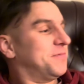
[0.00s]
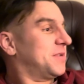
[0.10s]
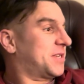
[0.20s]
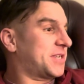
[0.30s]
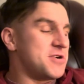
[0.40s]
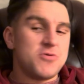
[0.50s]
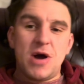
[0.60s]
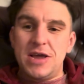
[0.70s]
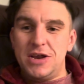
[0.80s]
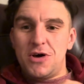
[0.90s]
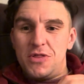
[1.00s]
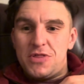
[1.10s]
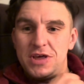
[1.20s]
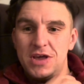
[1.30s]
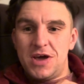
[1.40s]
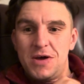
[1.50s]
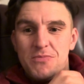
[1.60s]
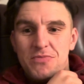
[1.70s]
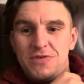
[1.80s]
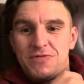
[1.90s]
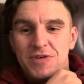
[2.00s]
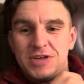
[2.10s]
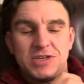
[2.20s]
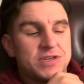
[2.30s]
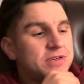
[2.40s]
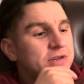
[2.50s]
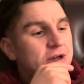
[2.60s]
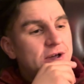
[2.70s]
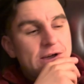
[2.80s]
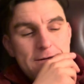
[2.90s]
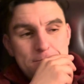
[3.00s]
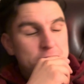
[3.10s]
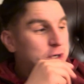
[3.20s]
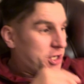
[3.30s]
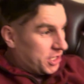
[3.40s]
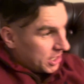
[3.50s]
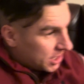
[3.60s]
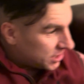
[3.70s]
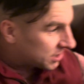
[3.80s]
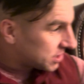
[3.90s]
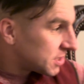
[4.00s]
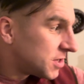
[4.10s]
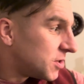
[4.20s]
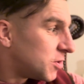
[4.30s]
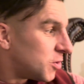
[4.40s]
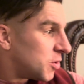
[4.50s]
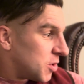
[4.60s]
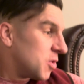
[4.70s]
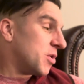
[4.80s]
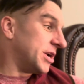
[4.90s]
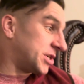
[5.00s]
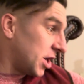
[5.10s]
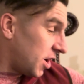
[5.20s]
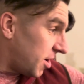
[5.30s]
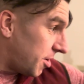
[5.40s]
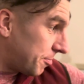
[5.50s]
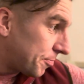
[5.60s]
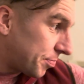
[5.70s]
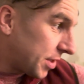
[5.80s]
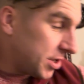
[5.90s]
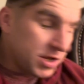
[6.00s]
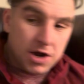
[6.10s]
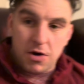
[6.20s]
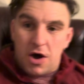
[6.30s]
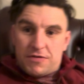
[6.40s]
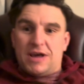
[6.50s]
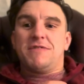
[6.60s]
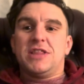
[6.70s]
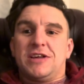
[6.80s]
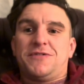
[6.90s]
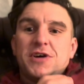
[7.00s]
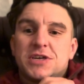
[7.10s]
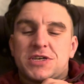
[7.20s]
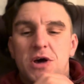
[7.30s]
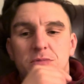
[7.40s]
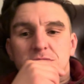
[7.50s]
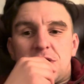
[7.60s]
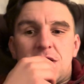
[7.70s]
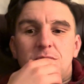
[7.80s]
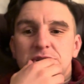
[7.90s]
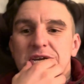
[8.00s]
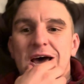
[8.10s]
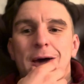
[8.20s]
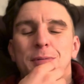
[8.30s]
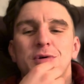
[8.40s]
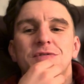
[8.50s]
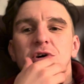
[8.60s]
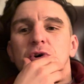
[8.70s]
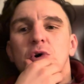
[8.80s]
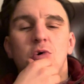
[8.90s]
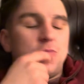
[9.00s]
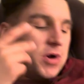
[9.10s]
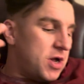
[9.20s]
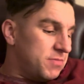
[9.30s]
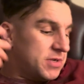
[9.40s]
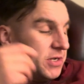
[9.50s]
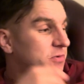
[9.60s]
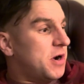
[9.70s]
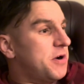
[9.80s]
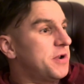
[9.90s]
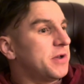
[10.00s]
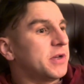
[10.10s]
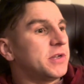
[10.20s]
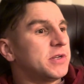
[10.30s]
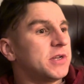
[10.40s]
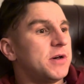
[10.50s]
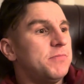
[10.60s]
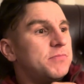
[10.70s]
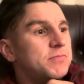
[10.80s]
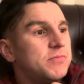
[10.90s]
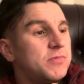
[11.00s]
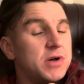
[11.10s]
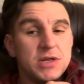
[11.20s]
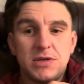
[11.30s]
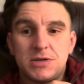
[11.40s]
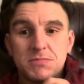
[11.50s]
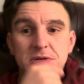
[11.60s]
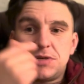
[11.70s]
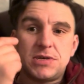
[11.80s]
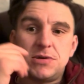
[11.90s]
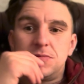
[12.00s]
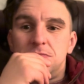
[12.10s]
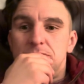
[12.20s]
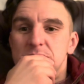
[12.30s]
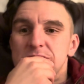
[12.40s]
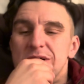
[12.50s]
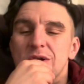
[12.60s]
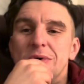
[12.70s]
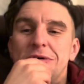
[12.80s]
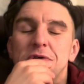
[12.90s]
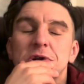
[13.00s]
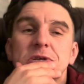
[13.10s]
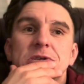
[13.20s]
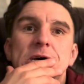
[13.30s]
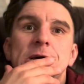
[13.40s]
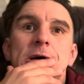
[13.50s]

Still waiting on the fleece gilets, which are, you know, after having this first sample done, I wasn't happy with it at all, but I'm still wearing it because, it's still something to have on, isn't it?